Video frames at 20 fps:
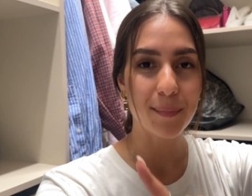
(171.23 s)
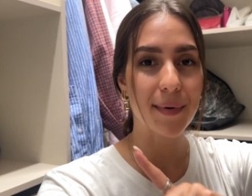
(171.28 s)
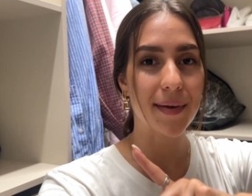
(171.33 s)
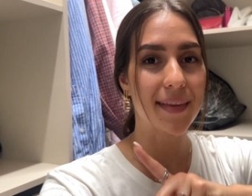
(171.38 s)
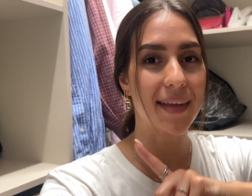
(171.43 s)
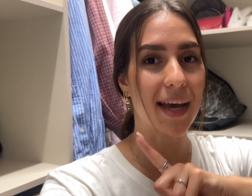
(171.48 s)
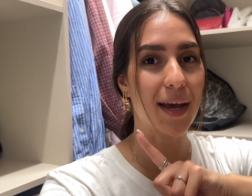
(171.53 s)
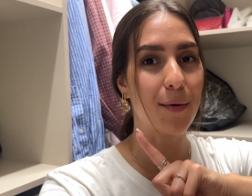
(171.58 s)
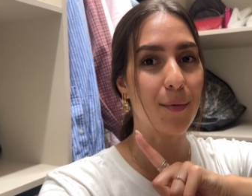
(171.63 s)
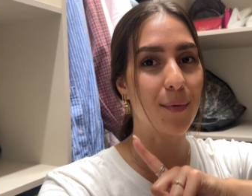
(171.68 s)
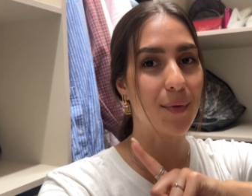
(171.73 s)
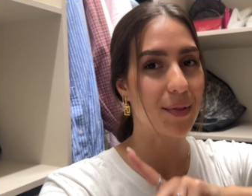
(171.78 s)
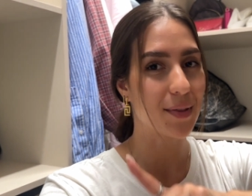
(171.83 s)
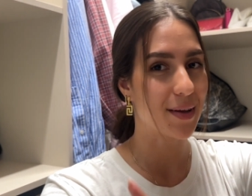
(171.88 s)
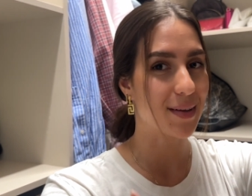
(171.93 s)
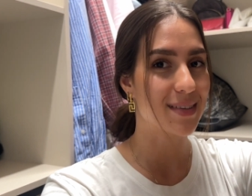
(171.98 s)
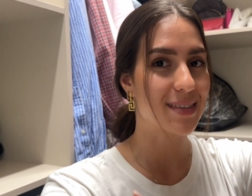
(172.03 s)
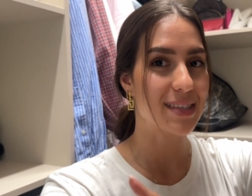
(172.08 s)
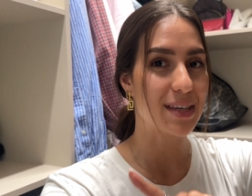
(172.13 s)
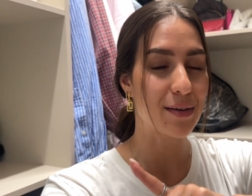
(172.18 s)
but I will
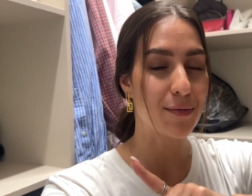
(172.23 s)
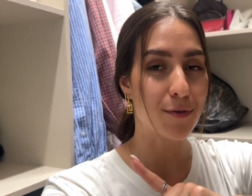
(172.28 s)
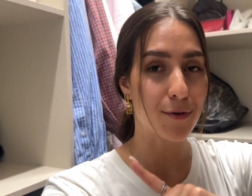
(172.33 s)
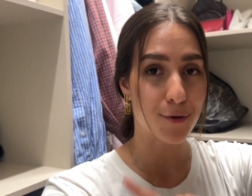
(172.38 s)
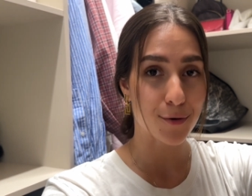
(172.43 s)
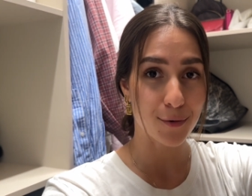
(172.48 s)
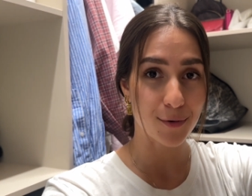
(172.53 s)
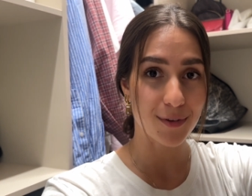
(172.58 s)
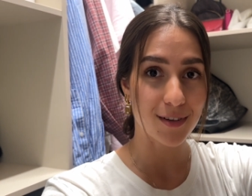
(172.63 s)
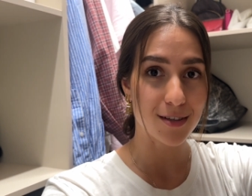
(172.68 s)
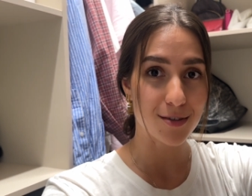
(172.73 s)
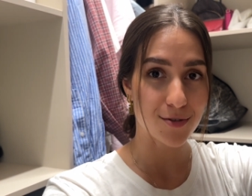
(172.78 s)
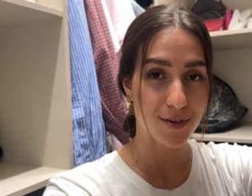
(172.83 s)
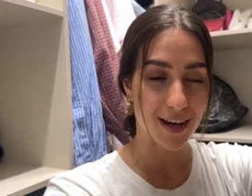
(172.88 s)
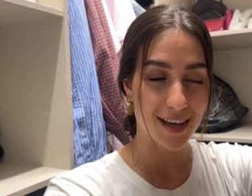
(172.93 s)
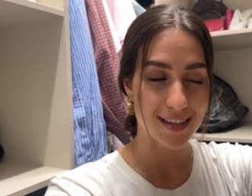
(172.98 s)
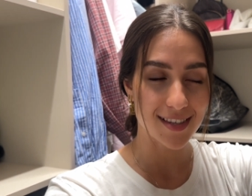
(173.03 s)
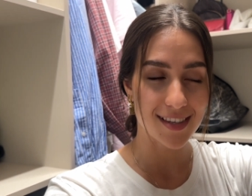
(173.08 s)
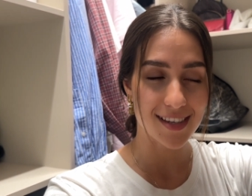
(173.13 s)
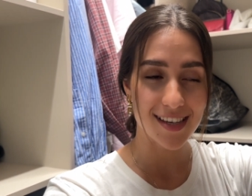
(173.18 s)
not say for who the
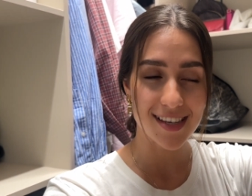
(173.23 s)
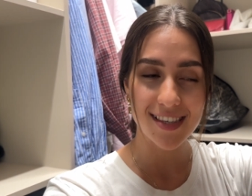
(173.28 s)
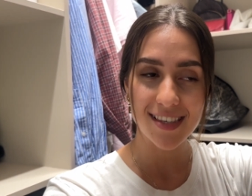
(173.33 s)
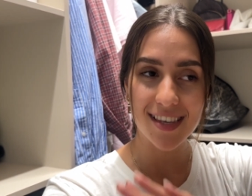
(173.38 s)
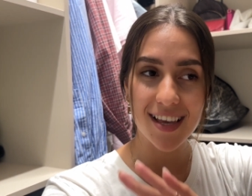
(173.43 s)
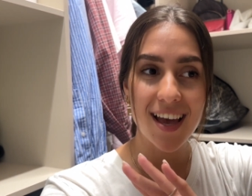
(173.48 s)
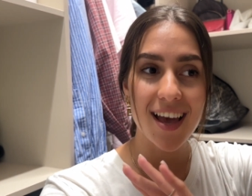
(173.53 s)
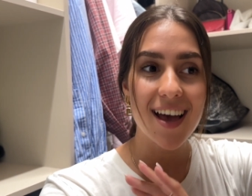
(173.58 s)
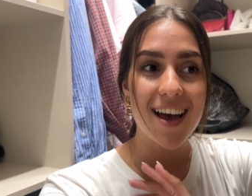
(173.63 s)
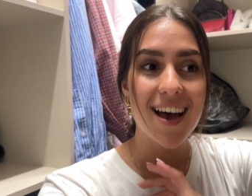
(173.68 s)
dress is.